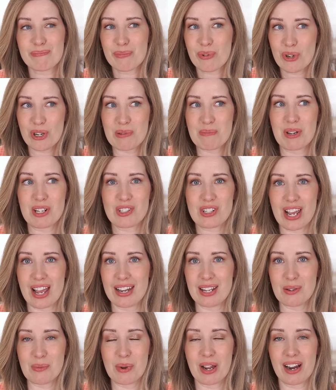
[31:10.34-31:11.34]
pretty much
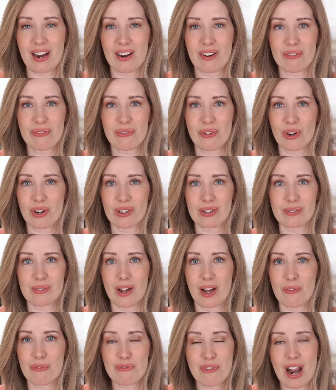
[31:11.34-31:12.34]
anywhere
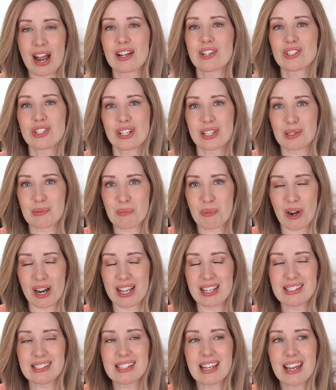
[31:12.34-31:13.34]
for a fraction of the
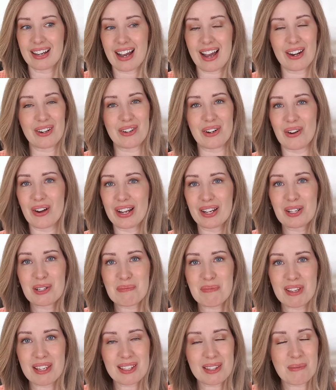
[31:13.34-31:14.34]
price. I don't know, I
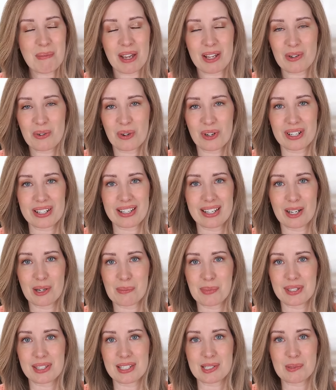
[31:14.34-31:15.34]
could be in the minority here,
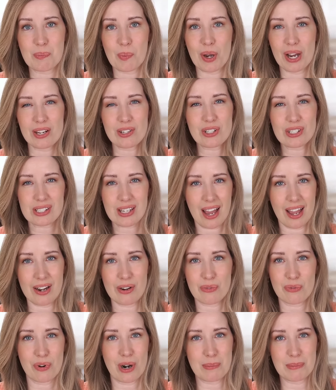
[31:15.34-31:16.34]
but this brand just kind
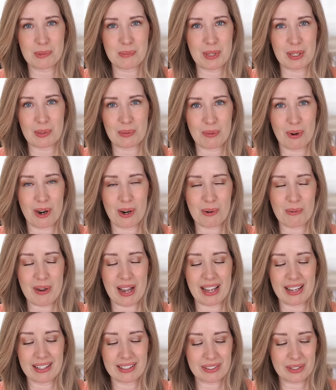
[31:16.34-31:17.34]
of rubs me the wrong
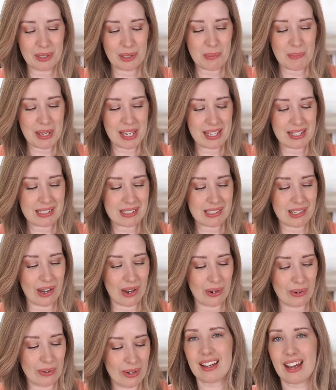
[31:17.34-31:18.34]
way a little bit.
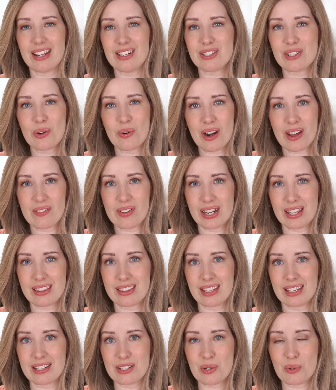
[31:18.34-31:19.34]
So I don't have
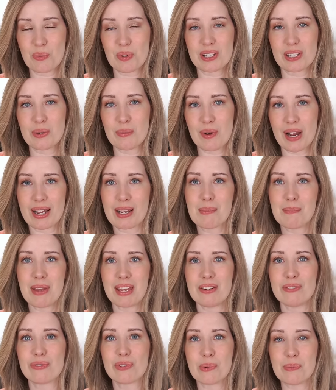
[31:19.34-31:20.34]
anything to really
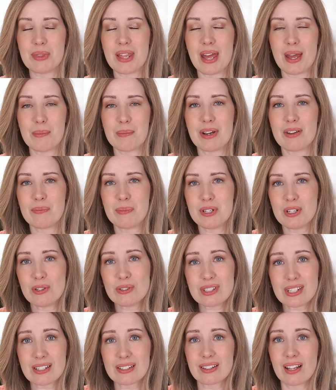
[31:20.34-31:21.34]
recommend from them. I've been
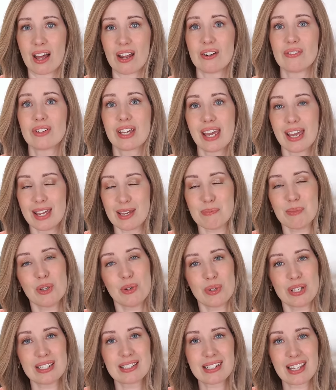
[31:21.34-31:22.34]
using a lot of
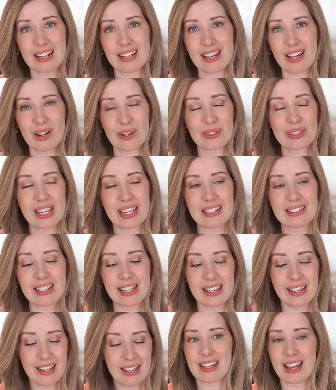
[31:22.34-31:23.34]
K-beauty skincare
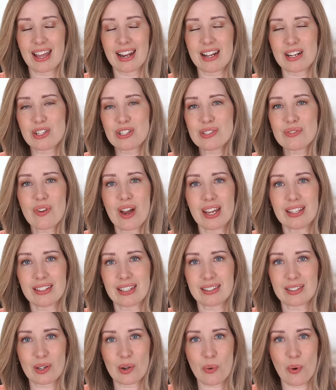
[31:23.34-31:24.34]
lately, and I just find
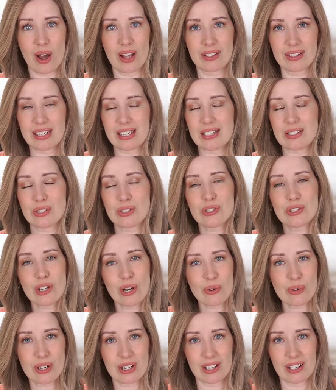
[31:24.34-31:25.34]
that the quality is
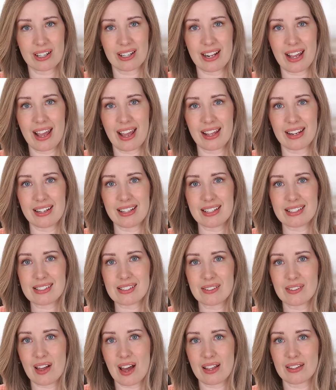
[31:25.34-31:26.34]
so good and it's
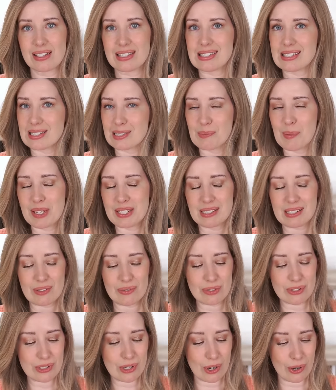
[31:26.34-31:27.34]
a lot less
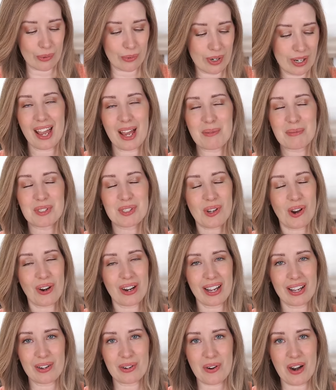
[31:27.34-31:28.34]
expensive. So I'm
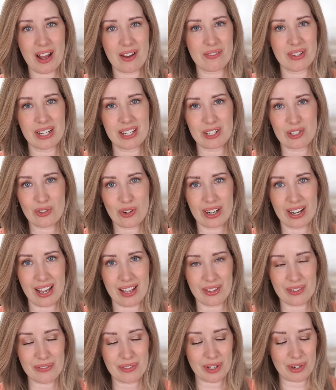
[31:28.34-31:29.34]
sorry I don't have any Drunk
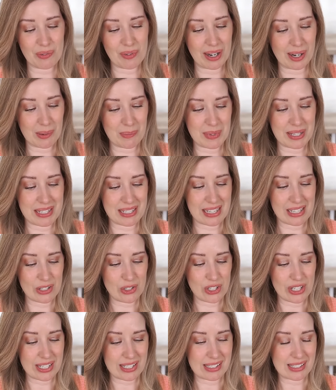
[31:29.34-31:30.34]
Elephant
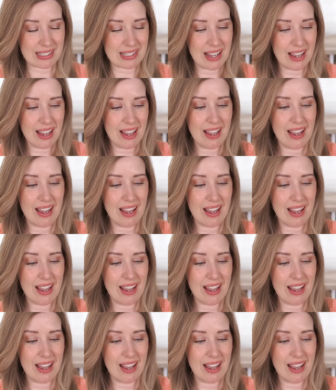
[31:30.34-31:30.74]
recommendations.